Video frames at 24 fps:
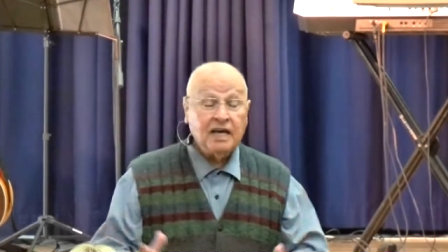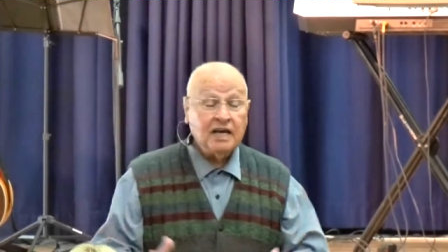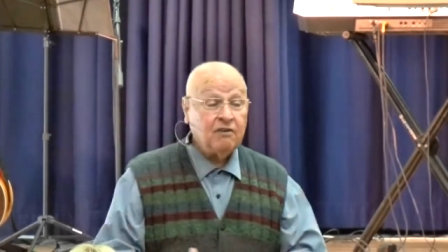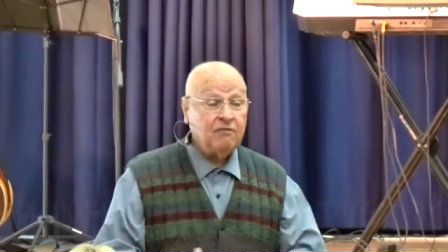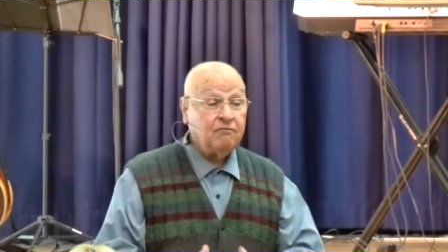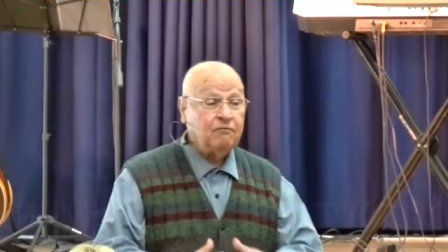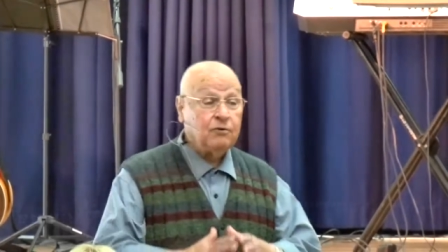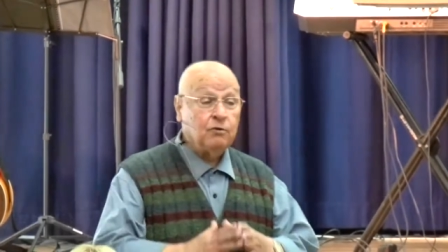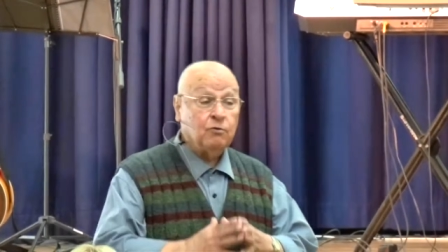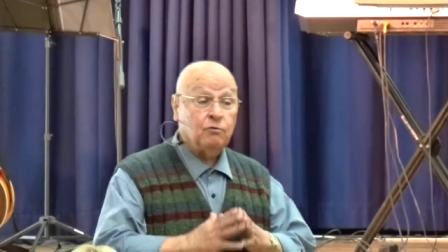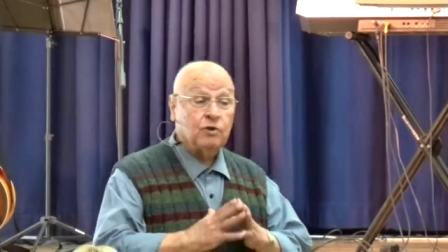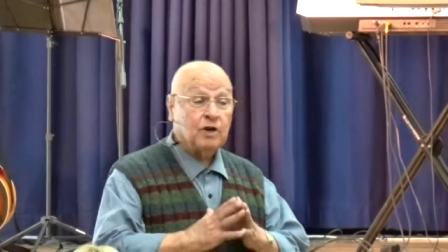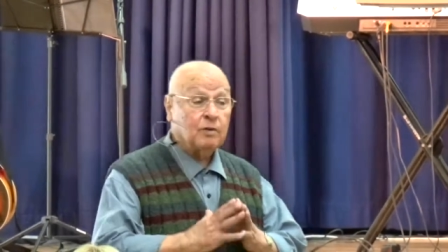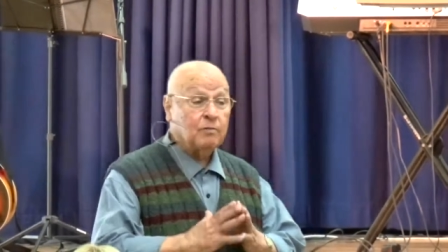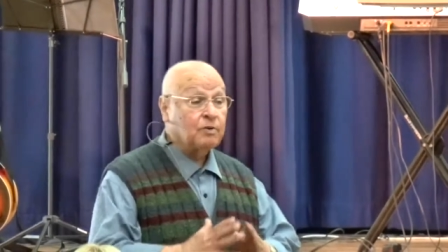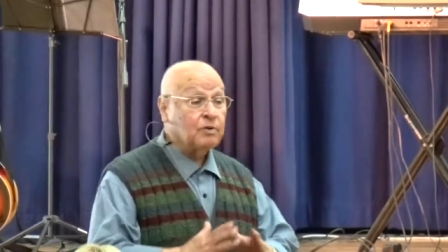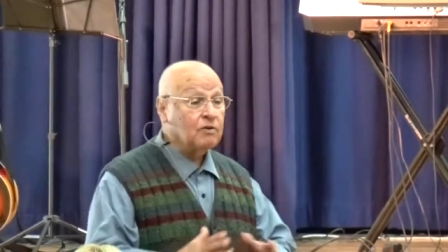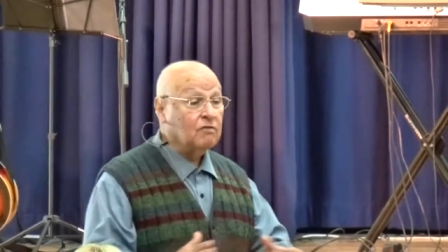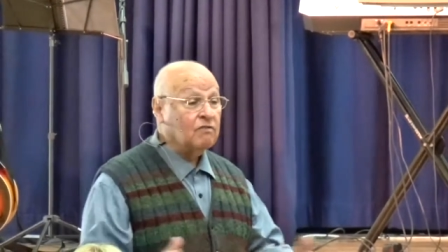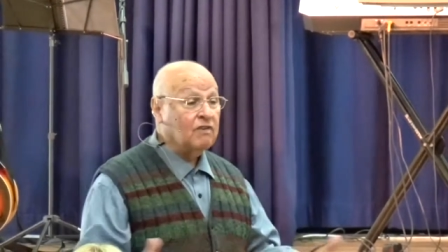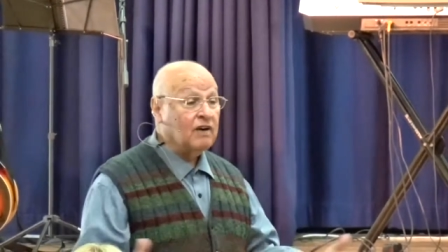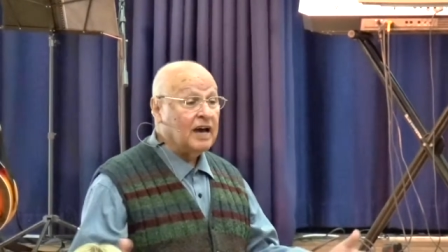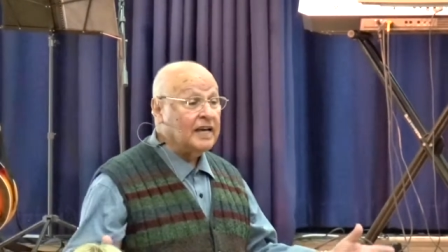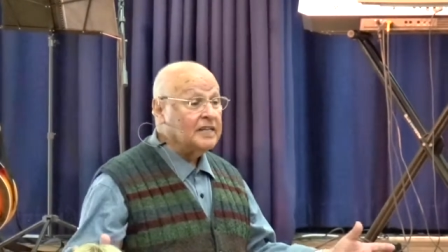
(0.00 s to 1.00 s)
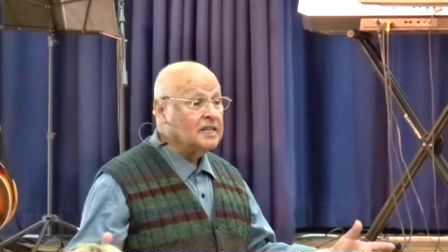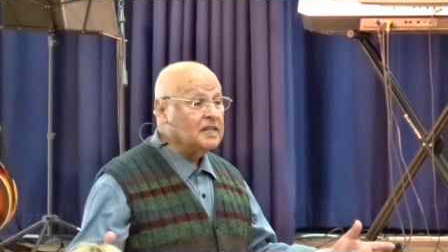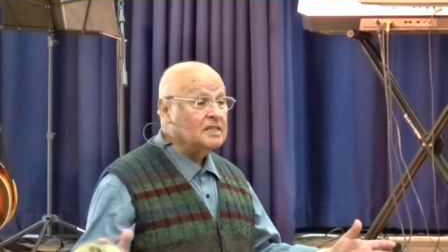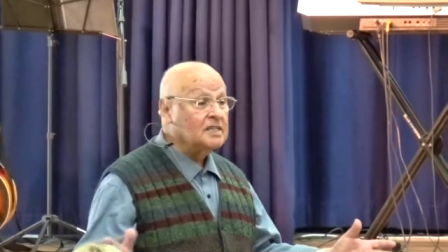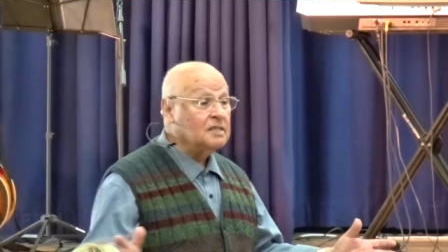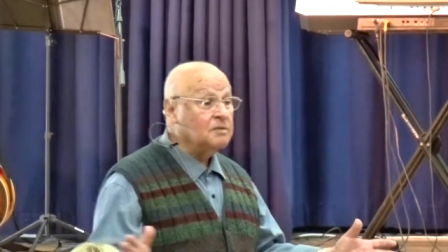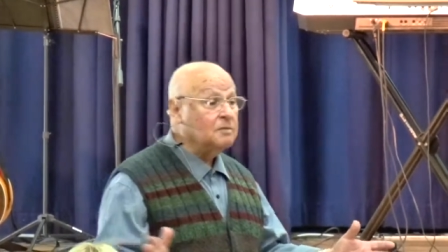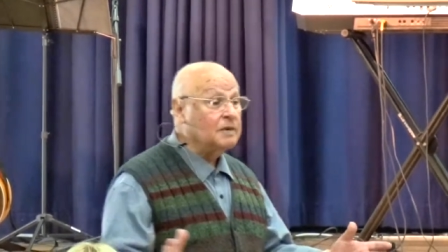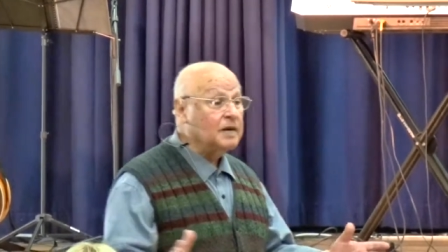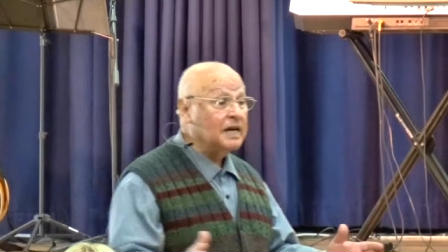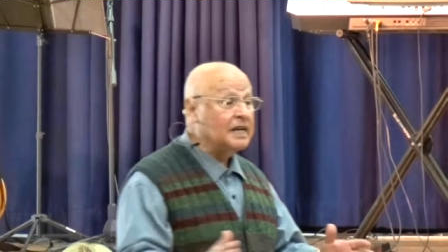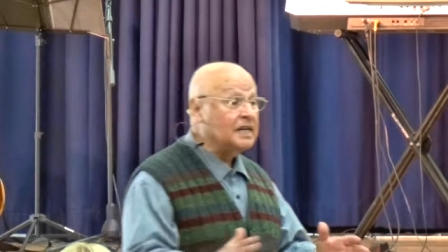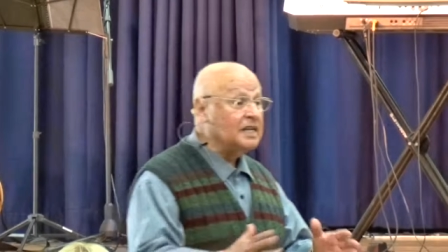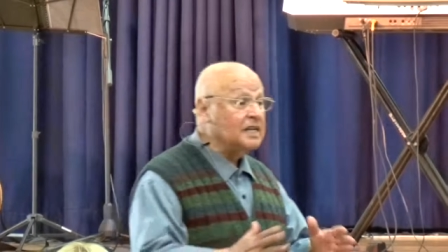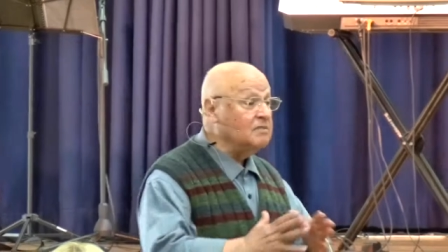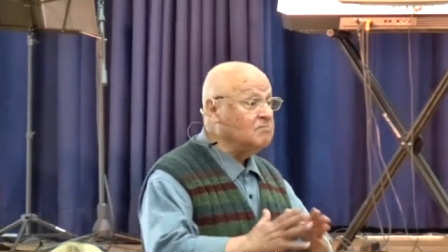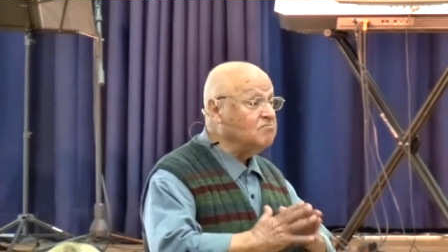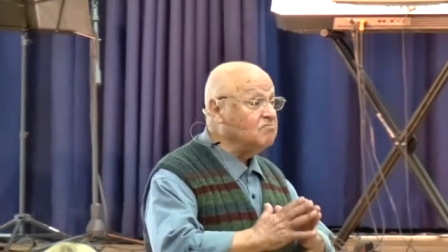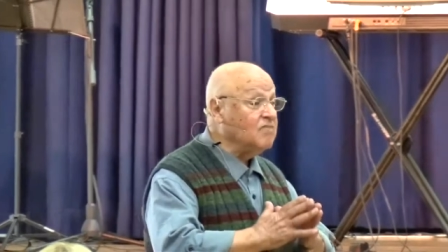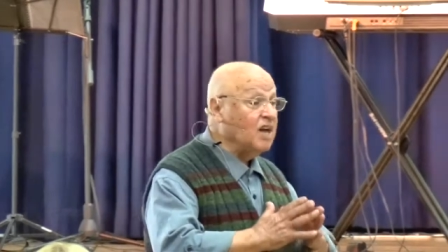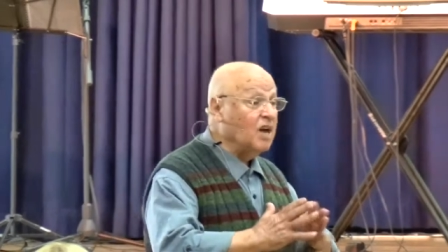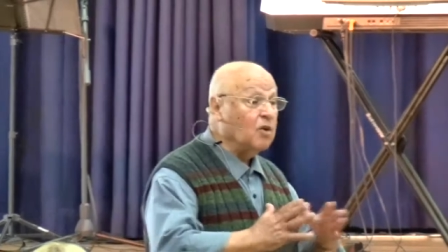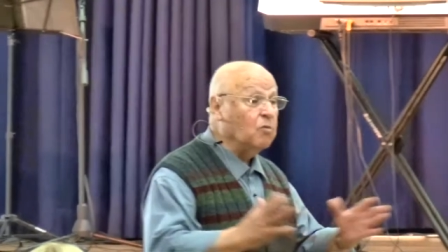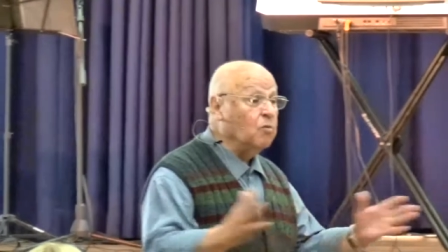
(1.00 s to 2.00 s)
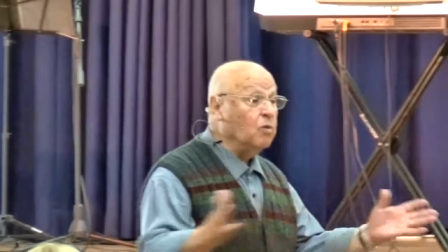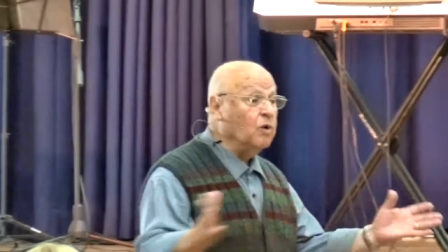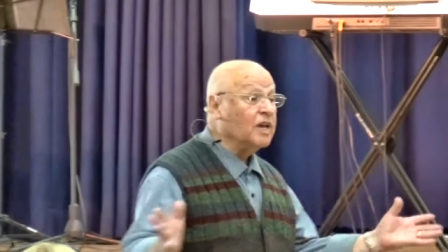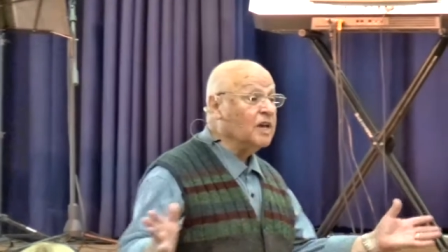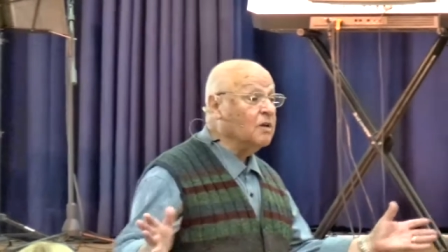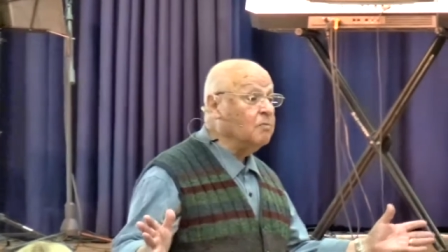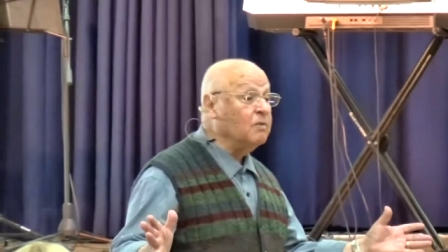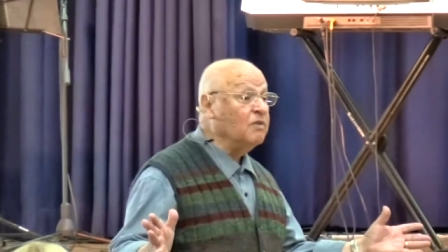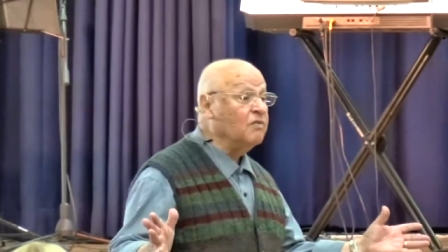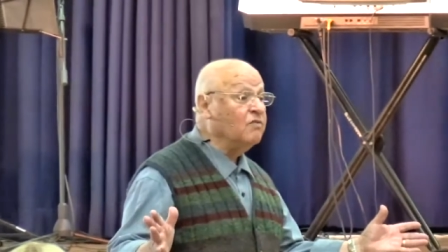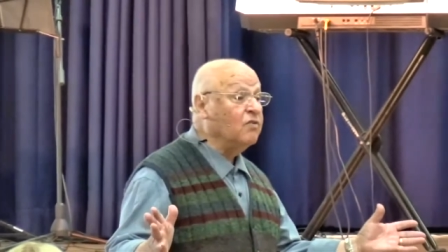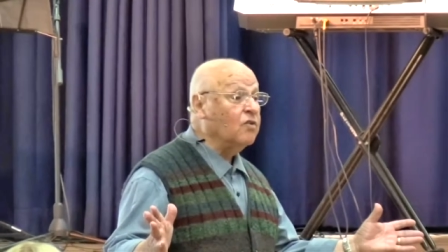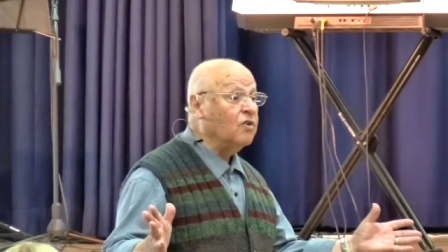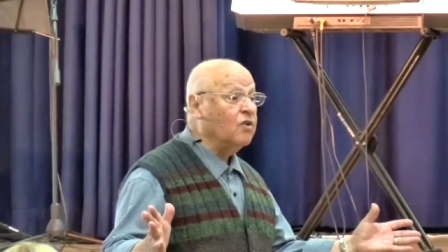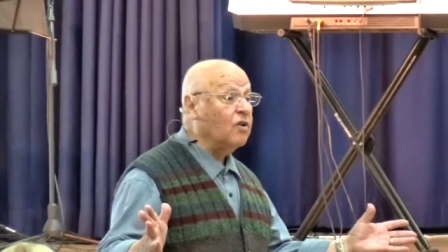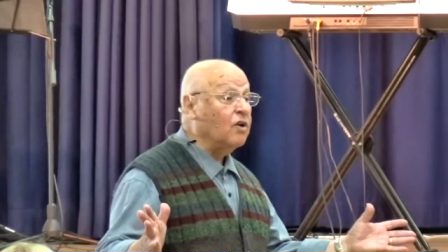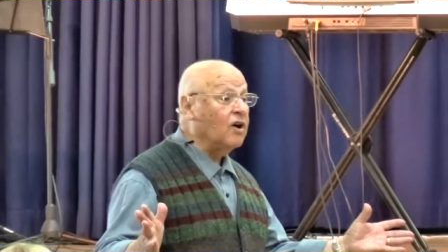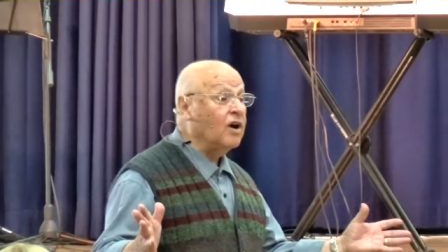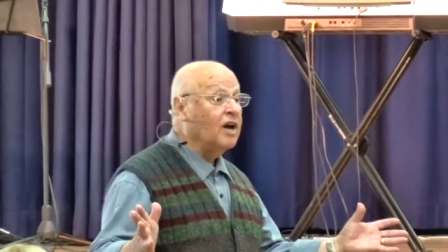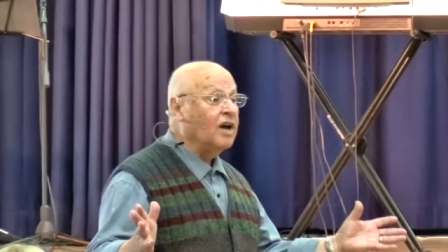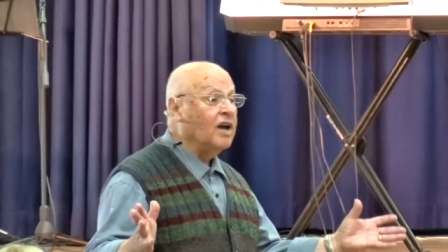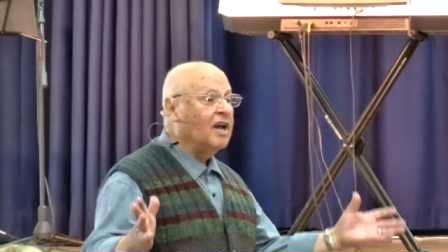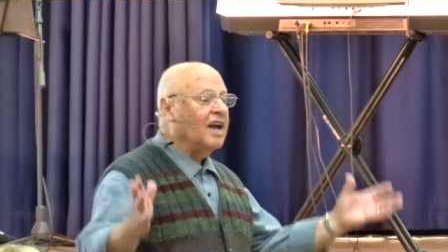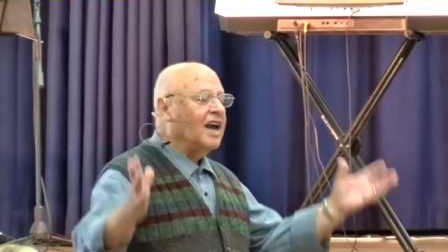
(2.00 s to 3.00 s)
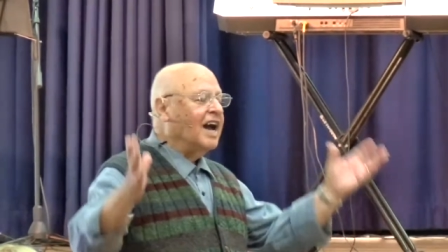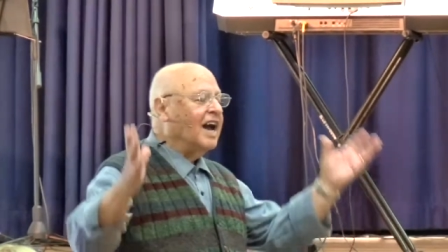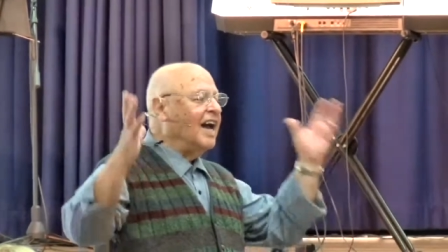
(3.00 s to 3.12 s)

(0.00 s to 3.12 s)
if He would have provided the money a week before.